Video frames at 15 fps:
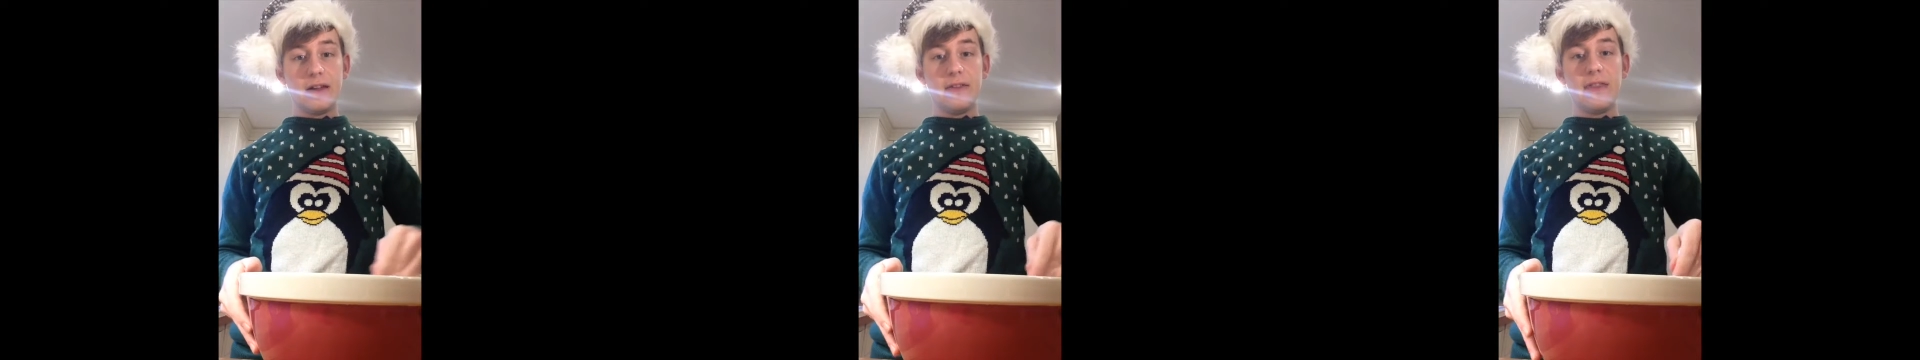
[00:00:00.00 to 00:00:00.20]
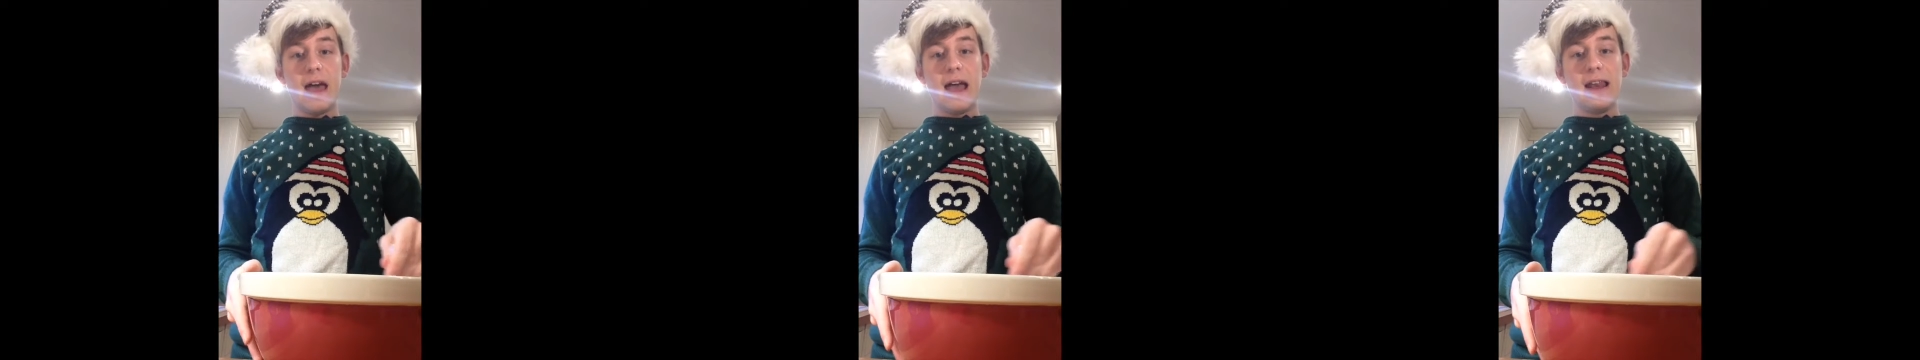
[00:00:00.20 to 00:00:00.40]

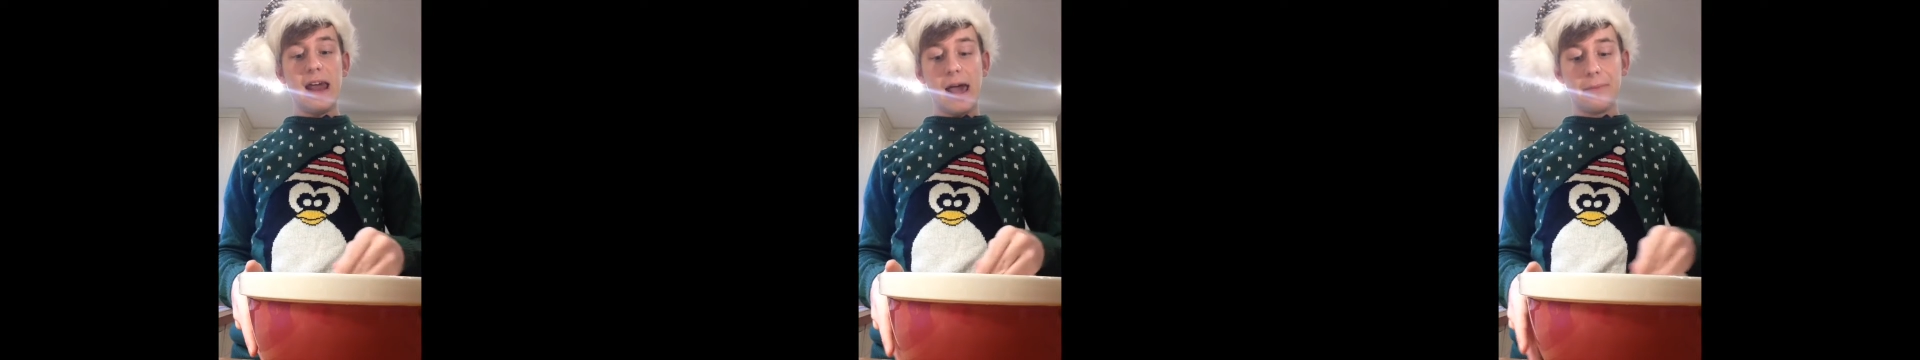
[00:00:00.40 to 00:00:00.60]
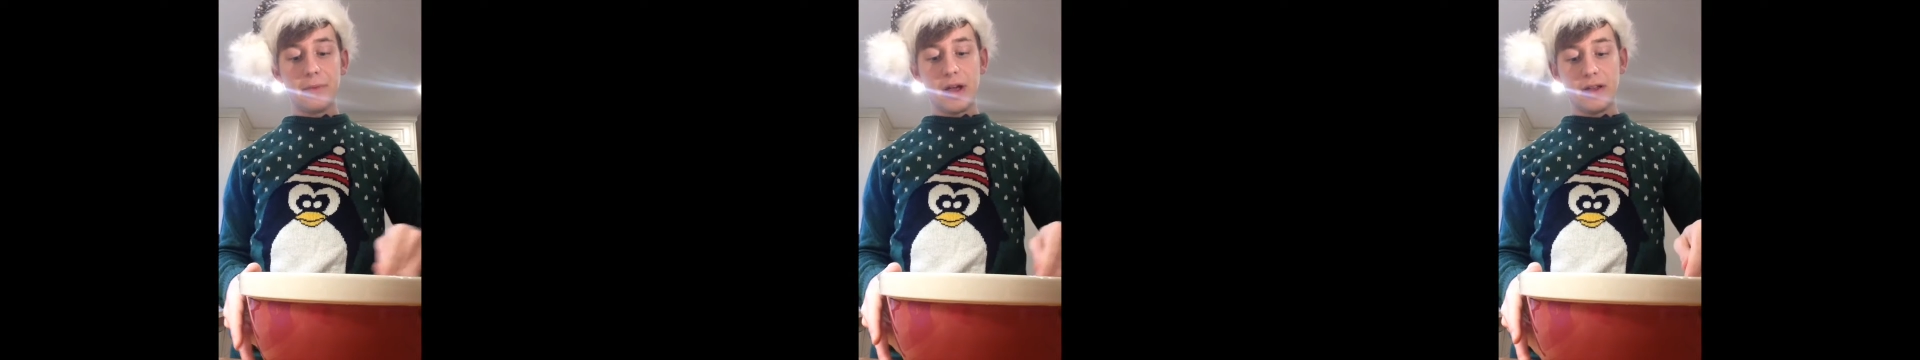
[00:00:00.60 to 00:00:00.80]
Then
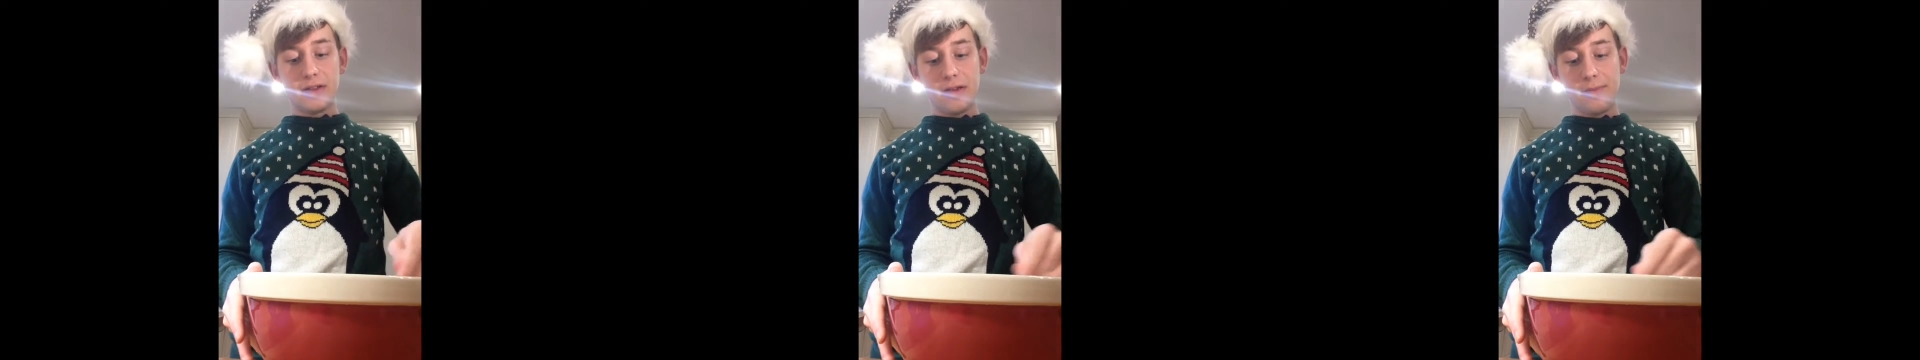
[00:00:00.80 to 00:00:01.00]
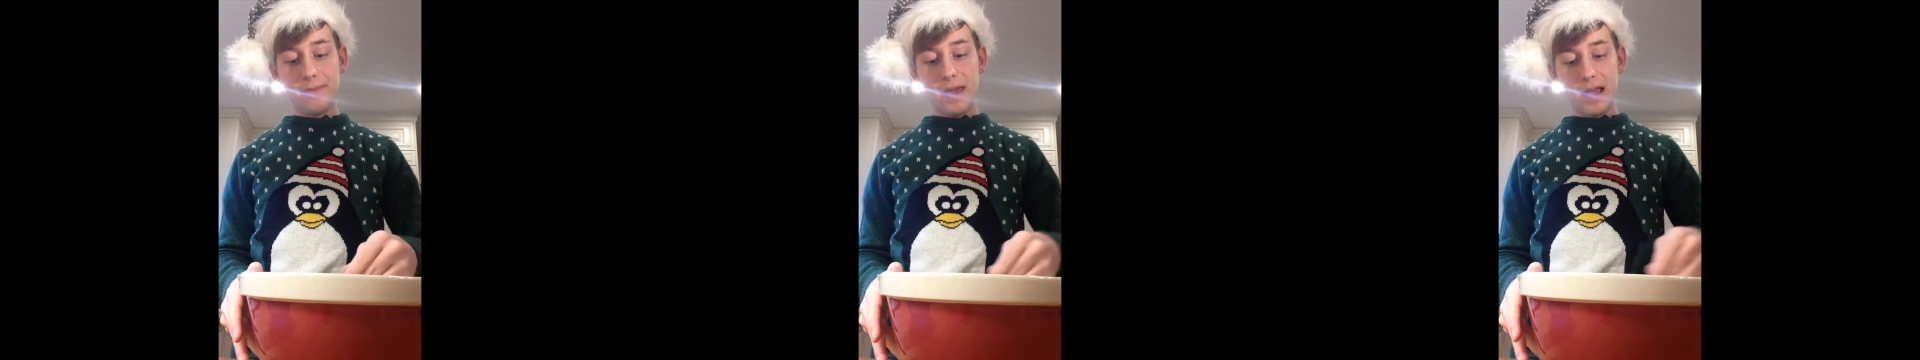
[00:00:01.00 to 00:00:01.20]
I'm going
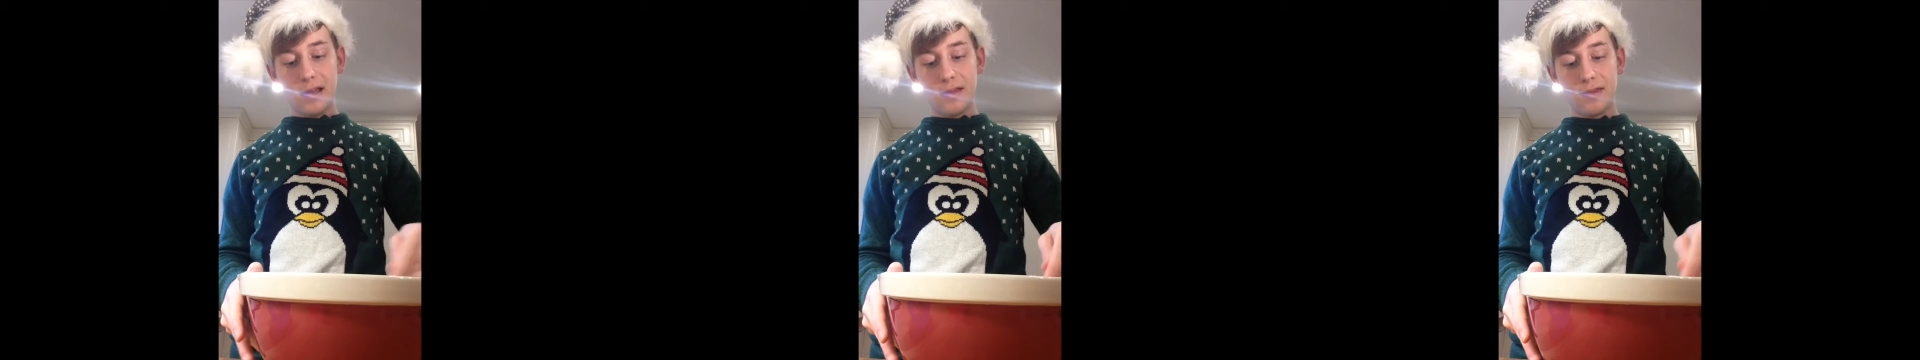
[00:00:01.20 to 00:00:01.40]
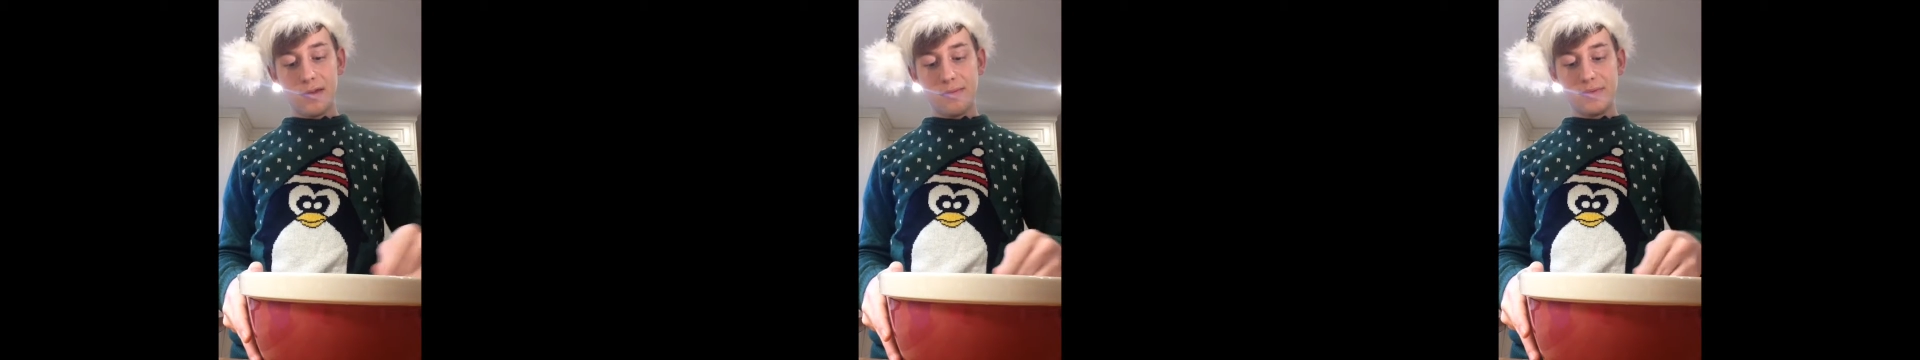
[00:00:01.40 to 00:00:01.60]
to
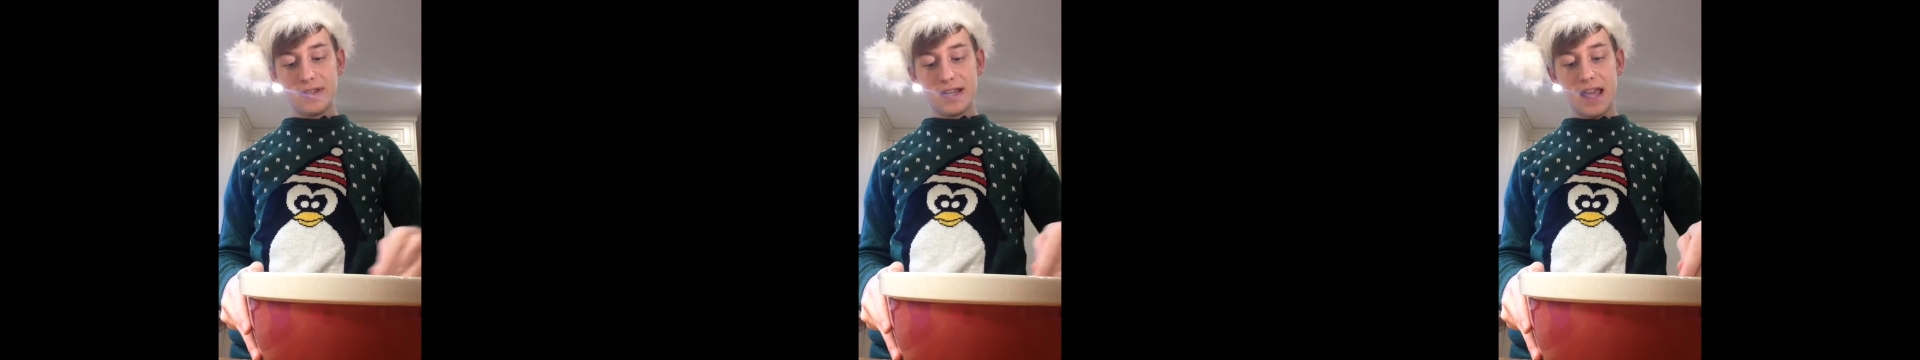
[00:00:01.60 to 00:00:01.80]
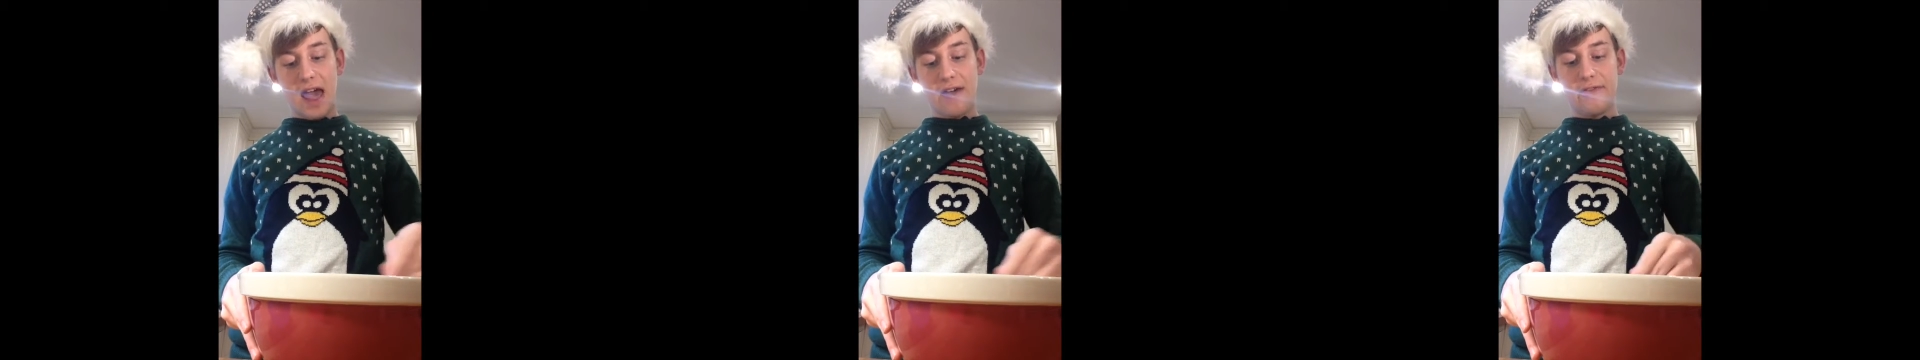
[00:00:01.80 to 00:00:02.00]
mix them
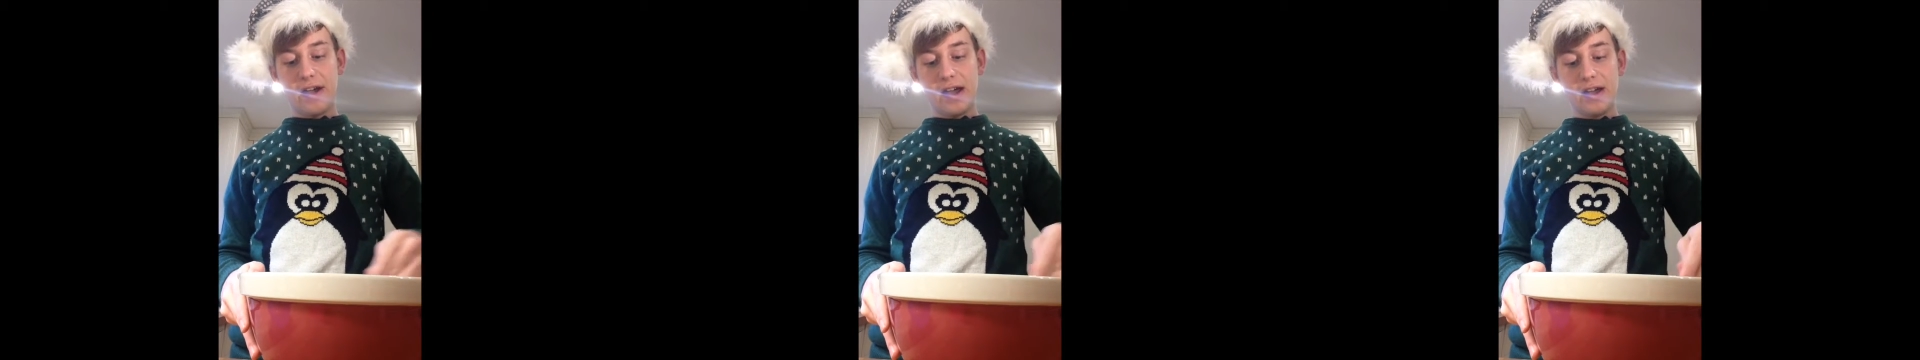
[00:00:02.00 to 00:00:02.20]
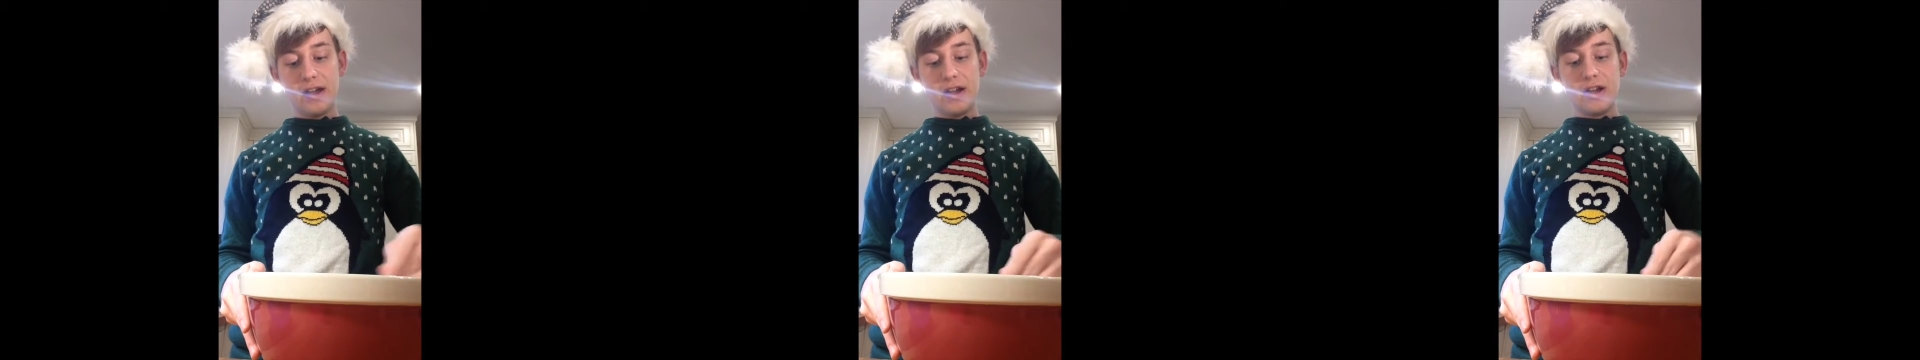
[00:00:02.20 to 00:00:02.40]
together